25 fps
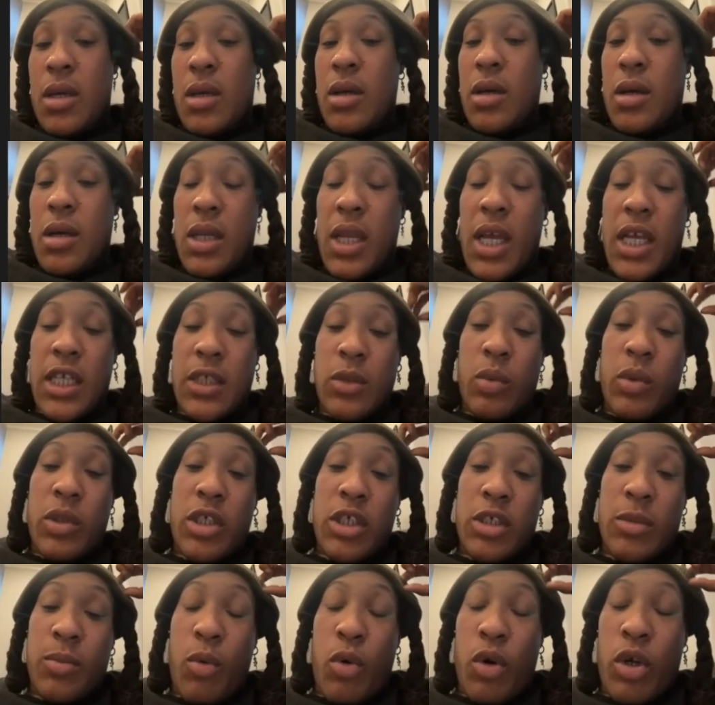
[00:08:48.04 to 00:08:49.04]
That's what
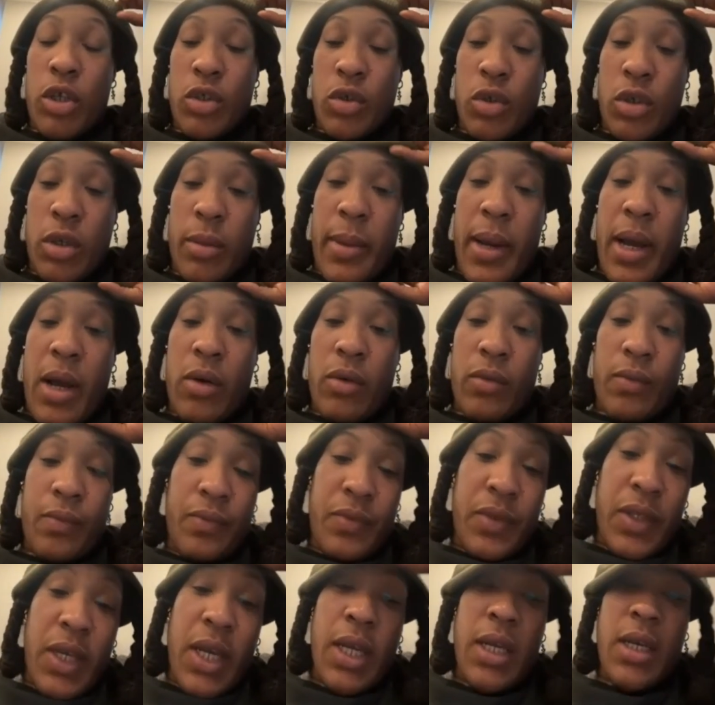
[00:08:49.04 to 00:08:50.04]
the sport is all about.
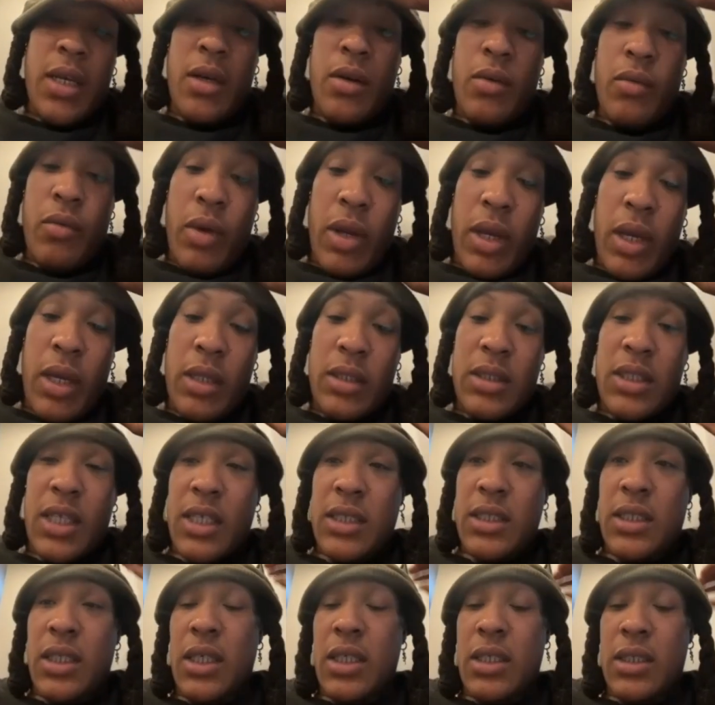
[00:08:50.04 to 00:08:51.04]
Getting in the ring,
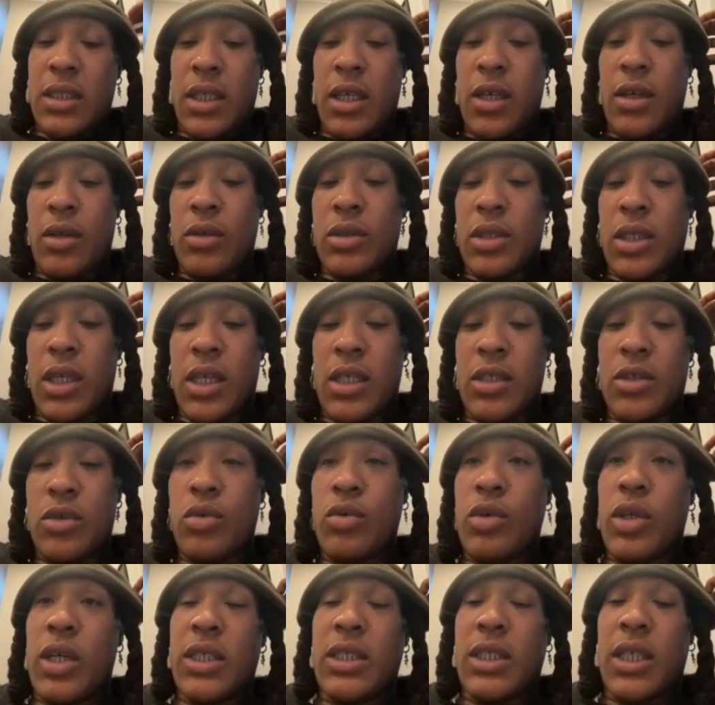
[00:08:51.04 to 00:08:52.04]
testing your skills against
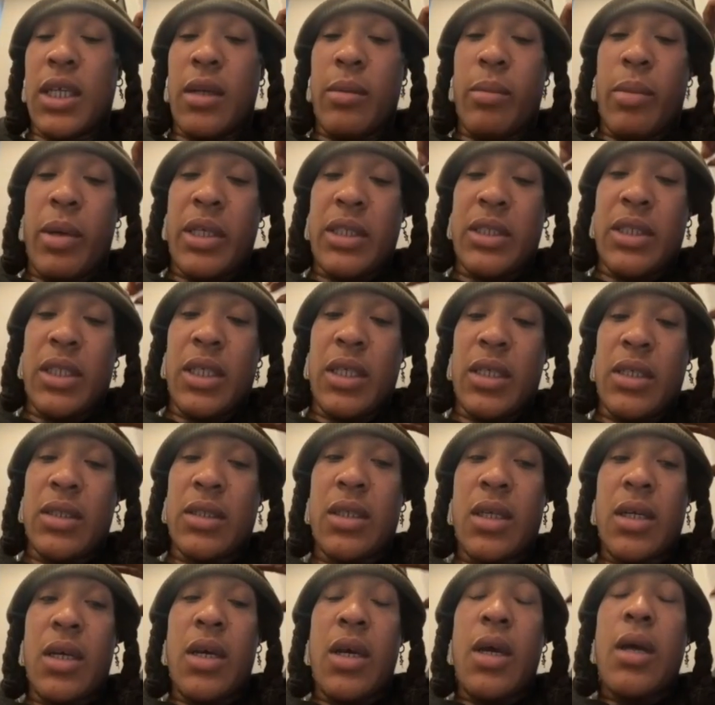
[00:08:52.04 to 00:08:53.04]
who they say the best
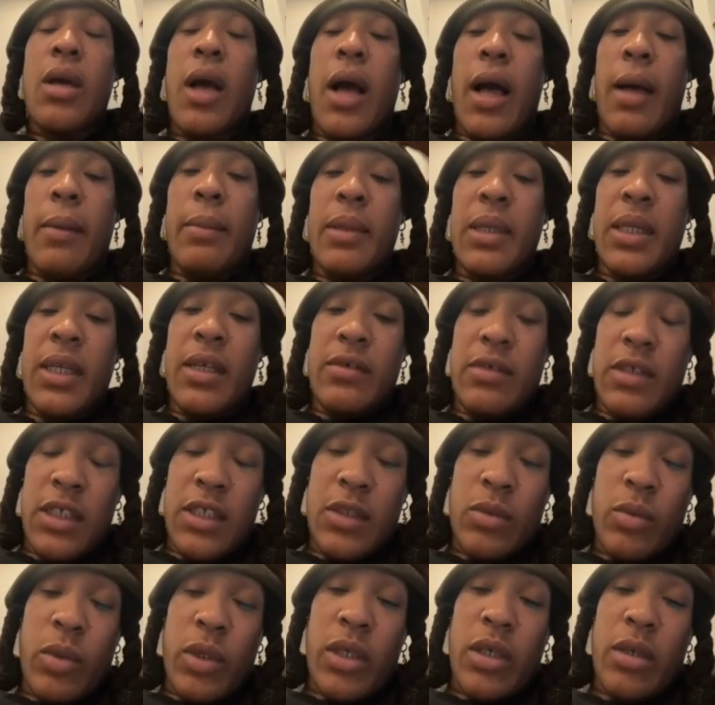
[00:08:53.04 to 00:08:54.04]
is. I believe
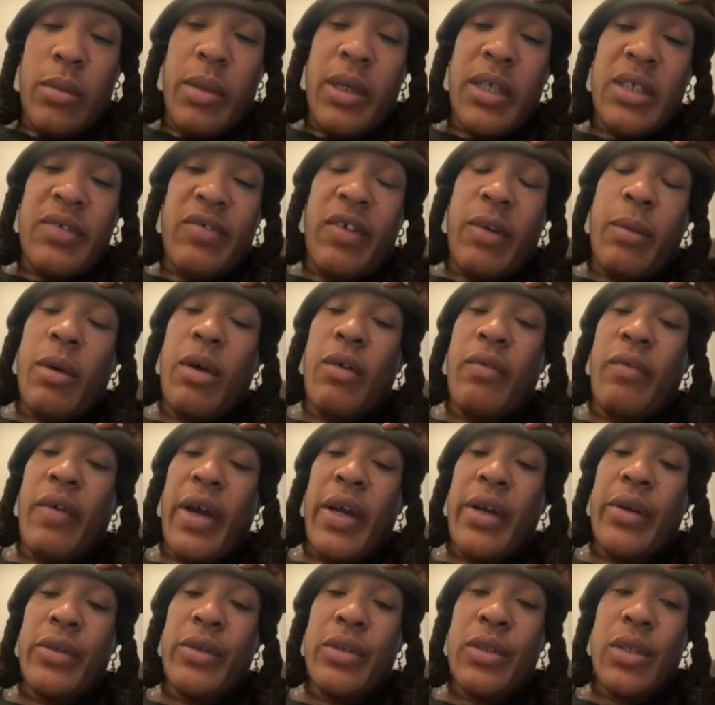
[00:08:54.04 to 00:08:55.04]
she's one of the best female
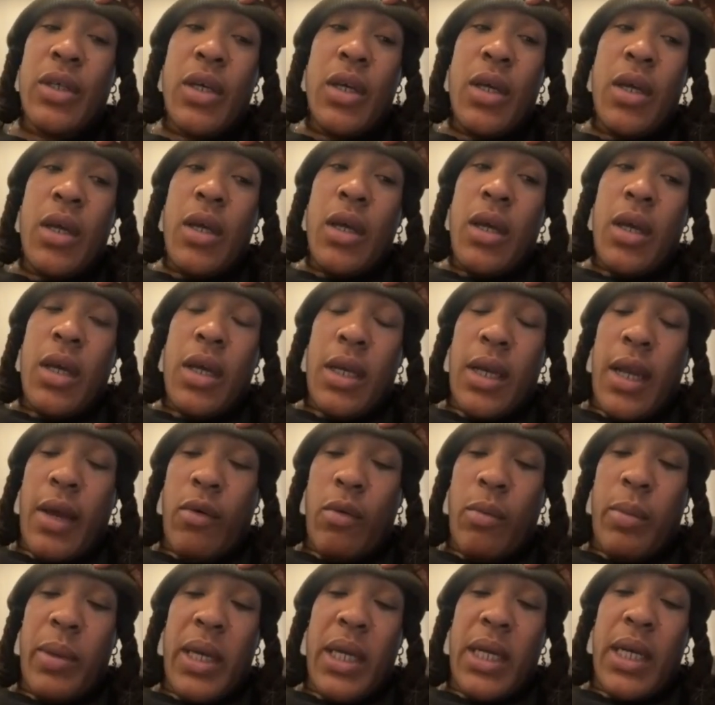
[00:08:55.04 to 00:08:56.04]
fighters, and that
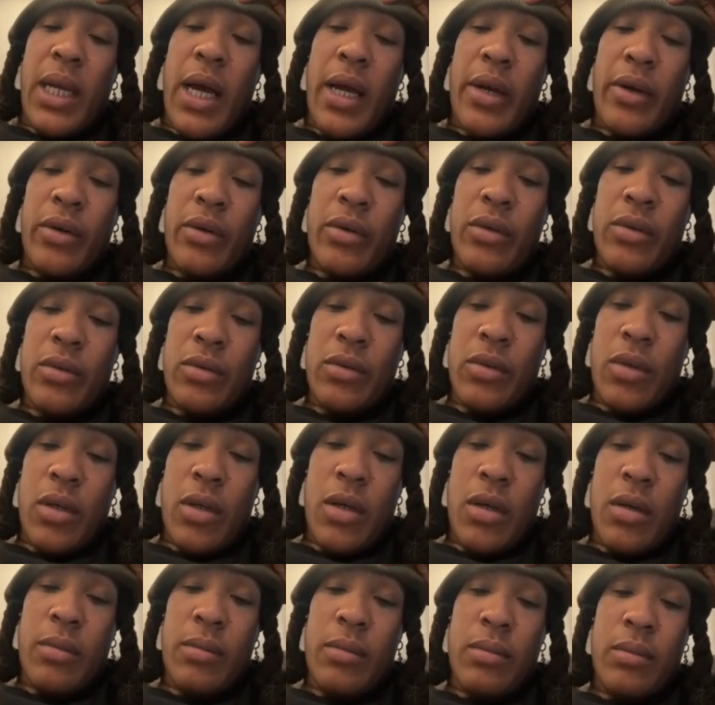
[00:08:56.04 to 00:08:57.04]
would be an honor.
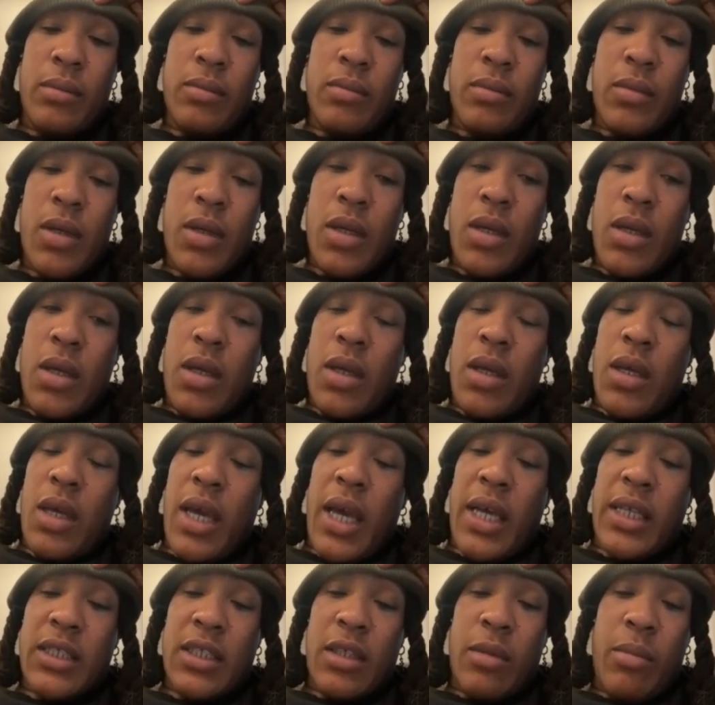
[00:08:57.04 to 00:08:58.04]
It
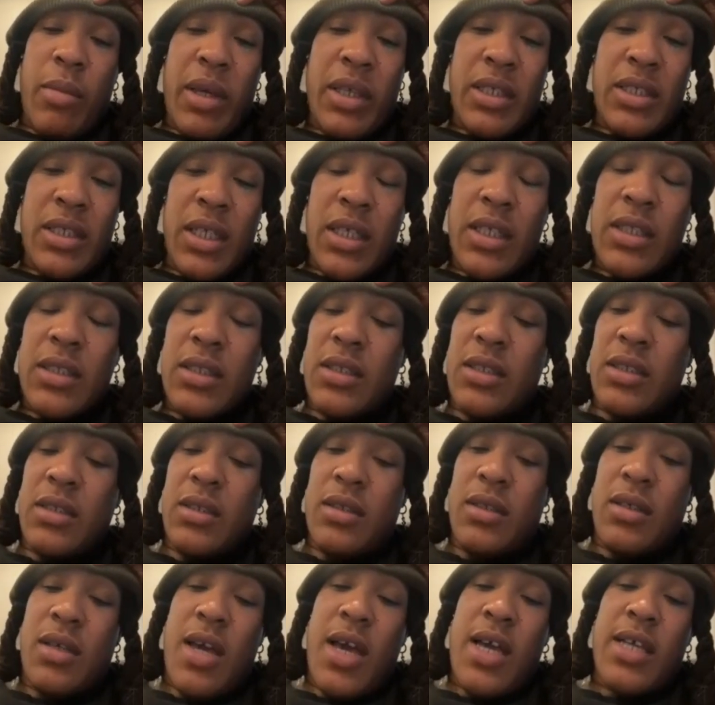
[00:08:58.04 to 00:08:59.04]
has to make
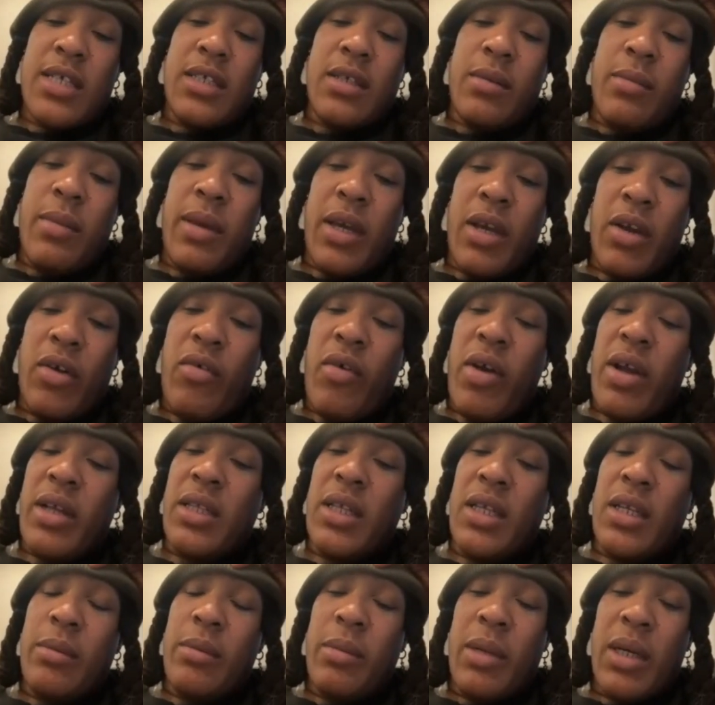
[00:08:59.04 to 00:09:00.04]
sense. It has to make a great
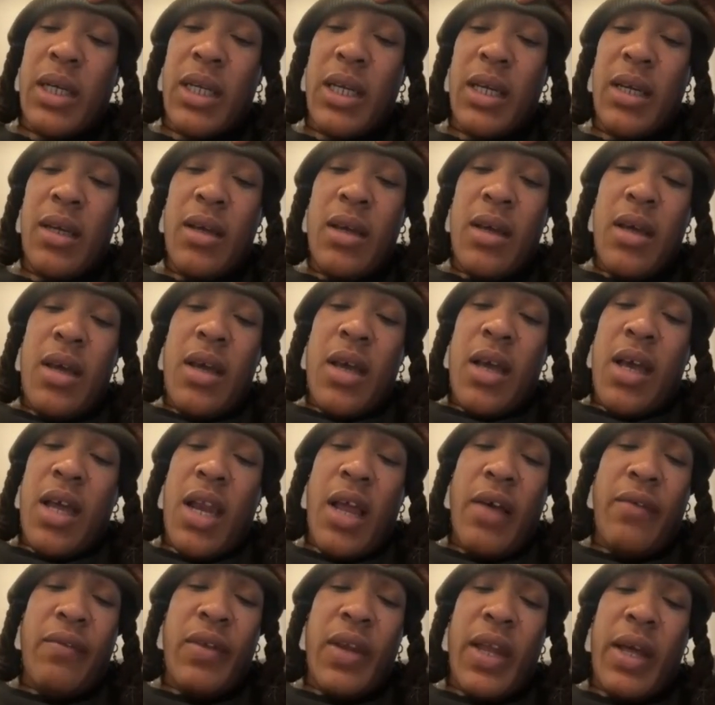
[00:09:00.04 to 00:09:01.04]
deal of money,
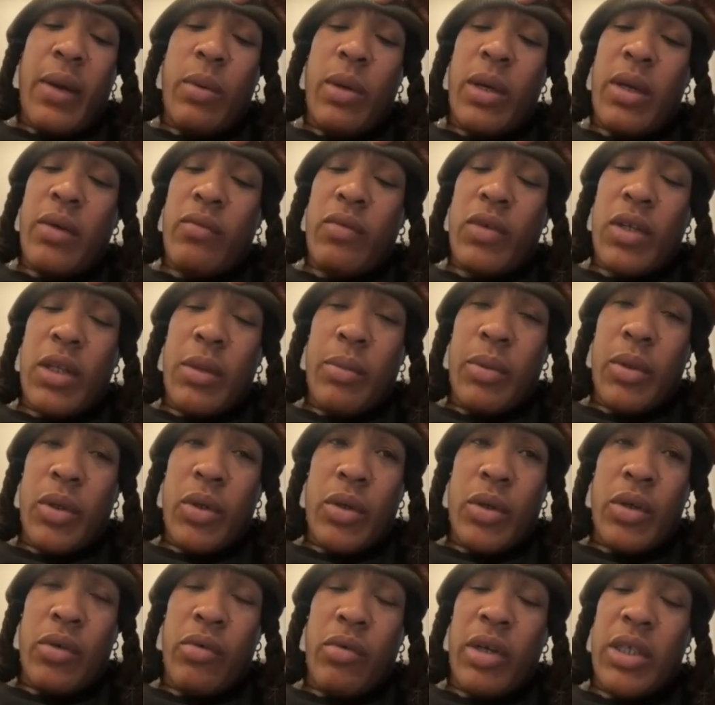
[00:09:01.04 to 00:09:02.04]
and I feel like we can really put
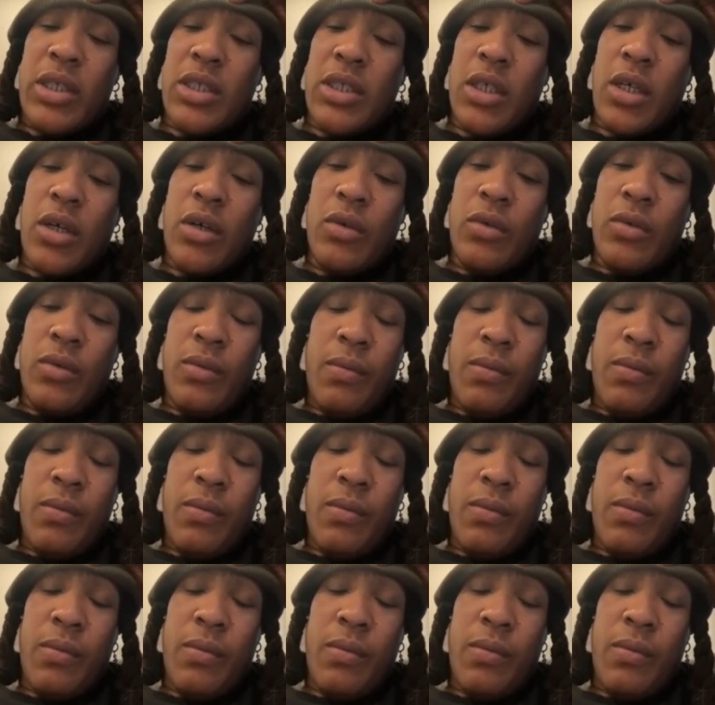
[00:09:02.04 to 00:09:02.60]
on a great show.